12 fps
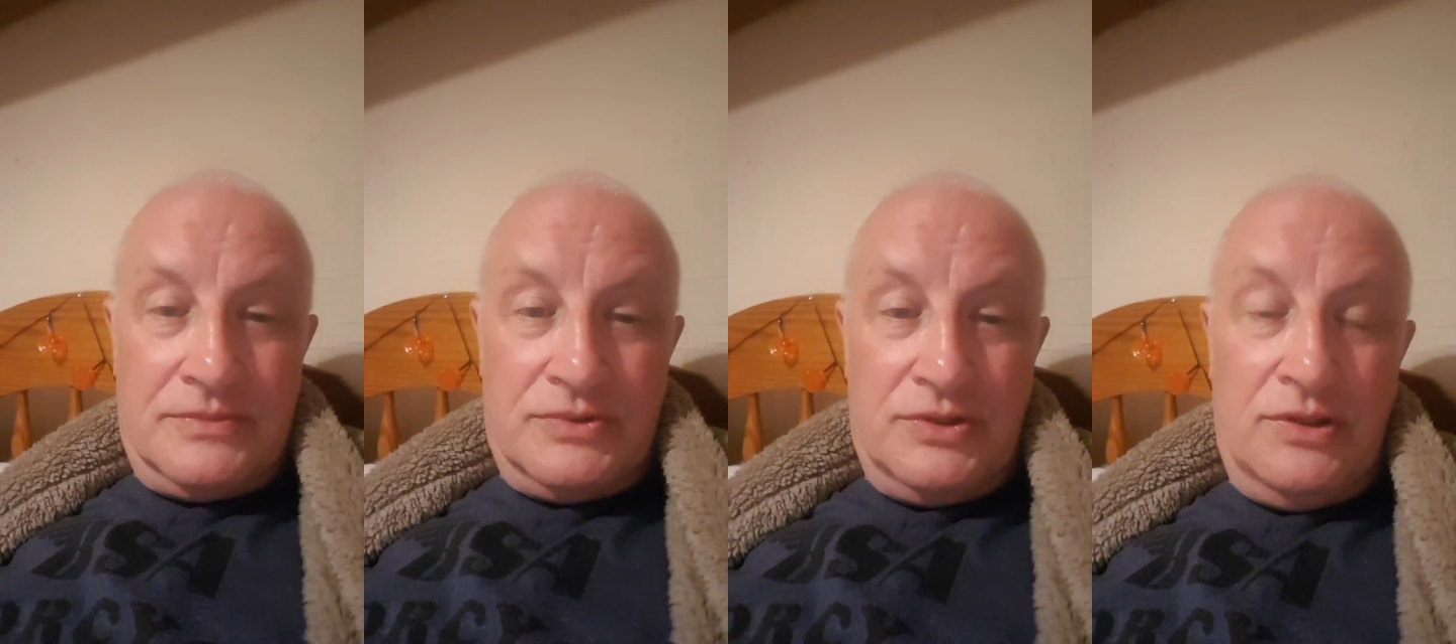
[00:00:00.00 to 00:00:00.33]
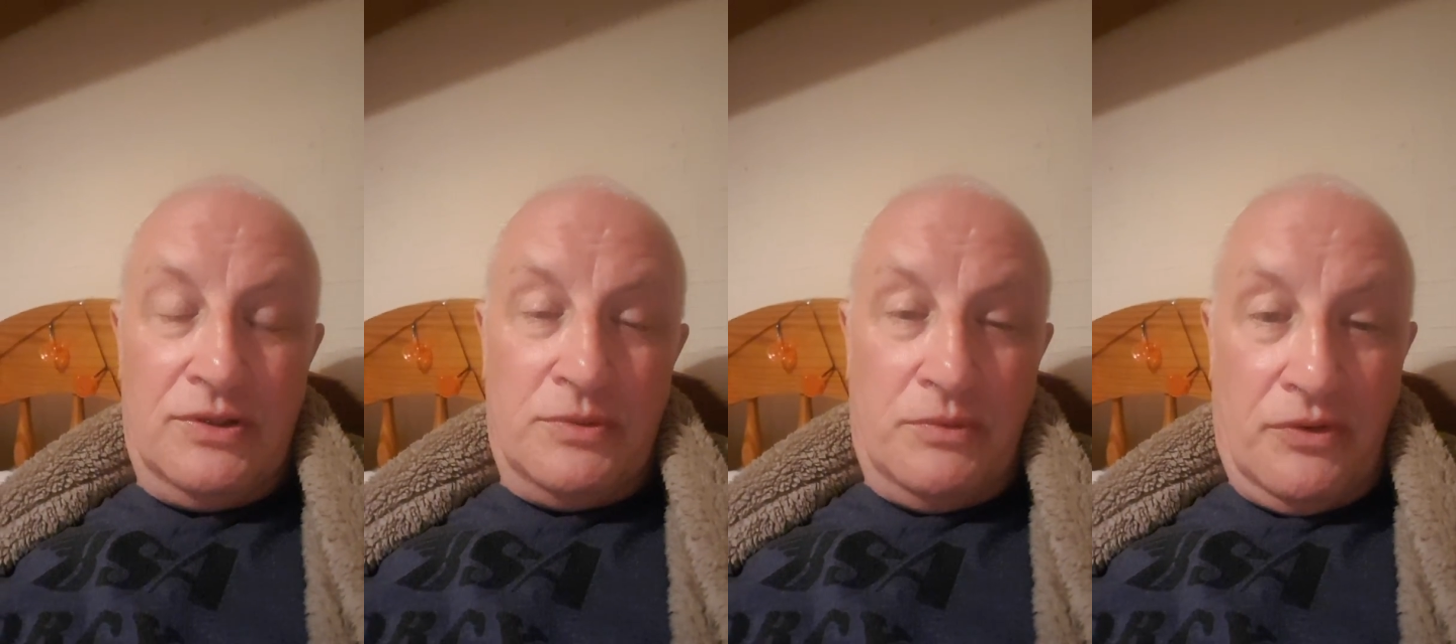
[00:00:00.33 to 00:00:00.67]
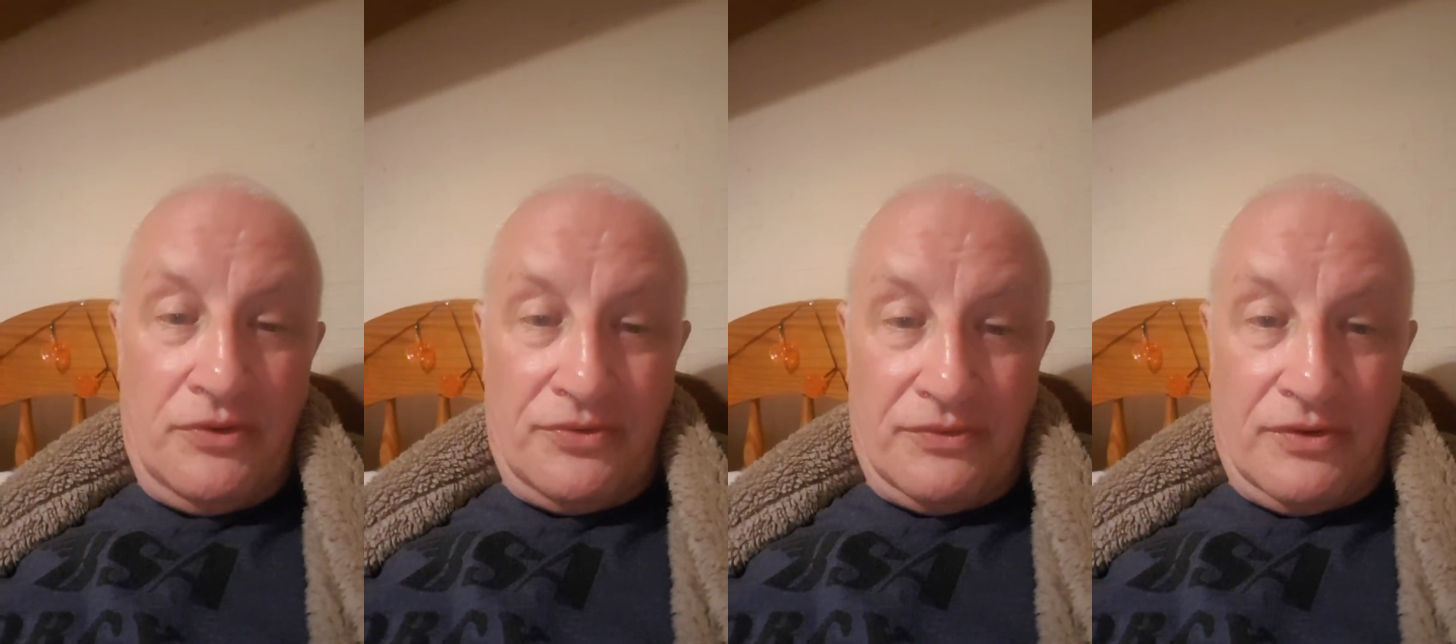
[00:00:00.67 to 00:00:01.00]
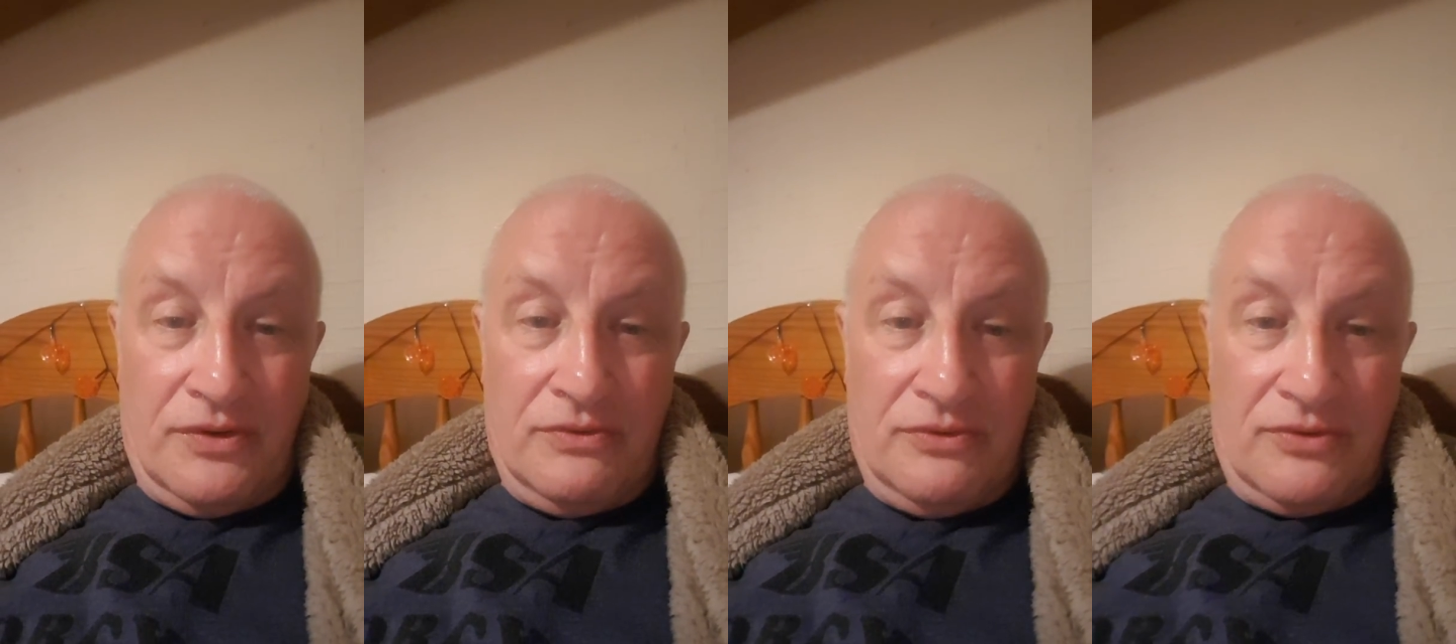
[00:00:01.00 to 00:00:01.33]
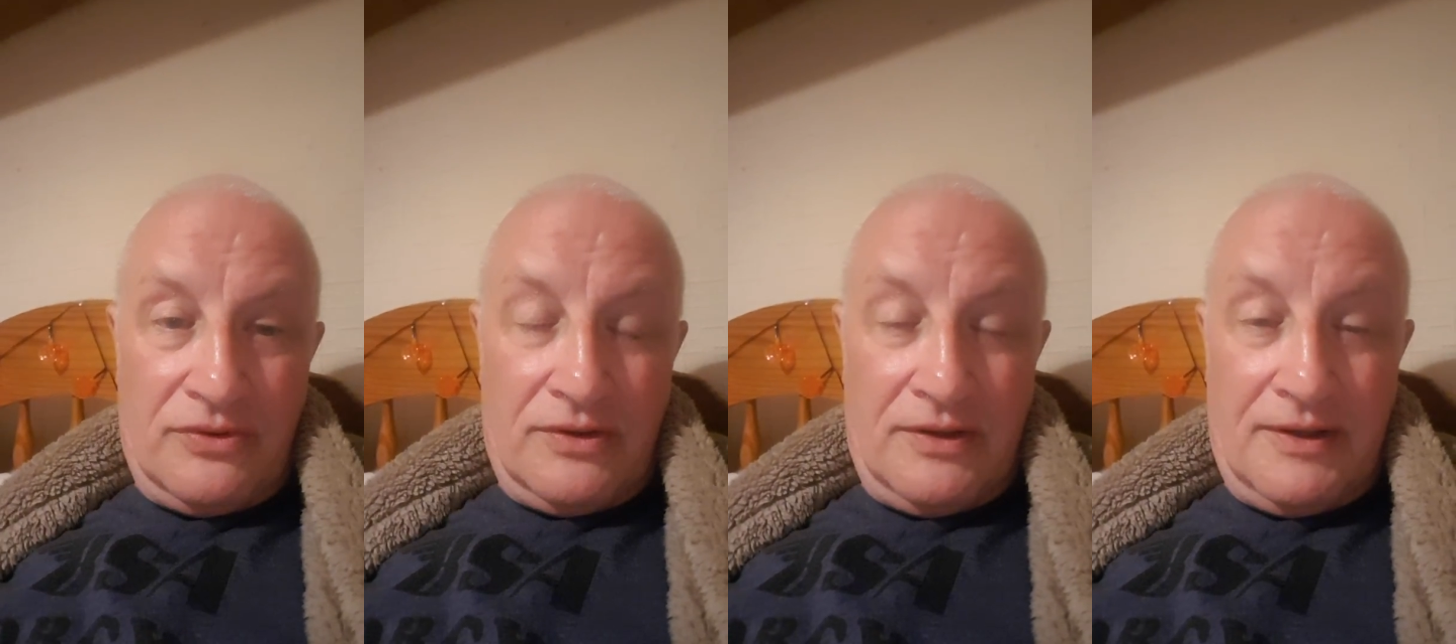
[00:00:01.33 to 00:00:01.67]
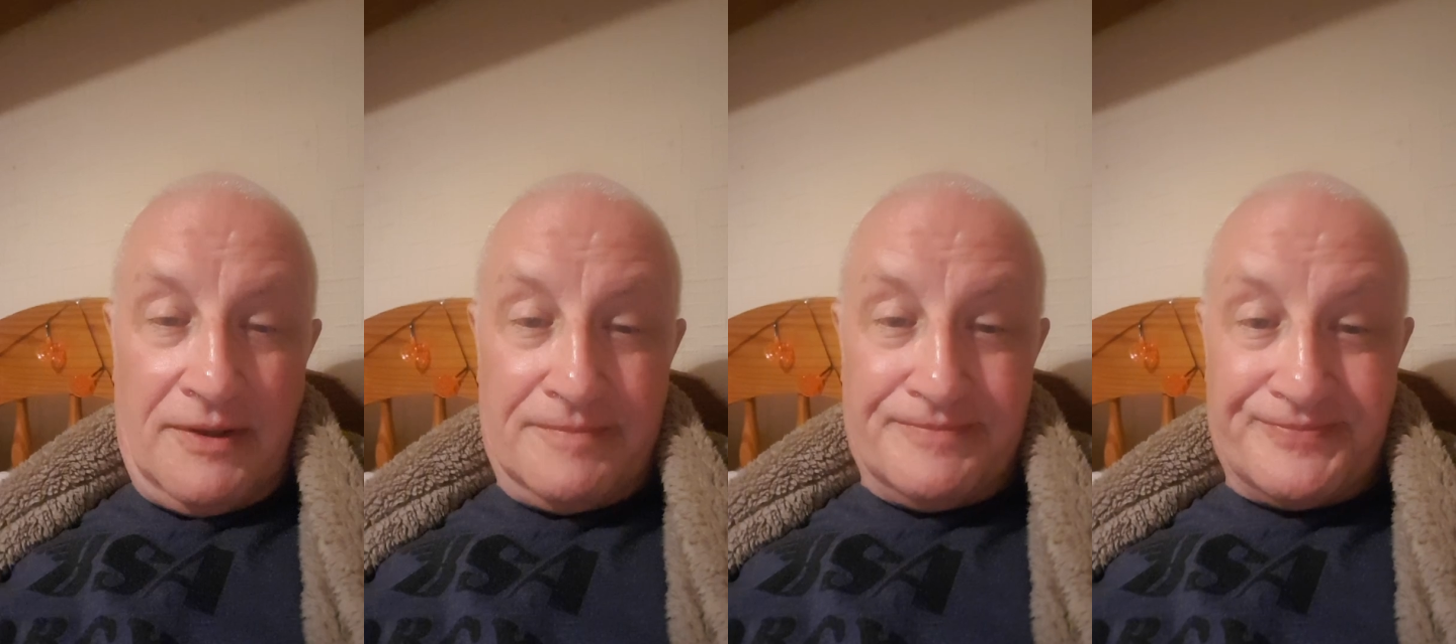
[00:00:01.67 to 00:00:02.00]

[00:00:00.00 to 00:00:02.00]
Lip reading: Zulu wars, of course. I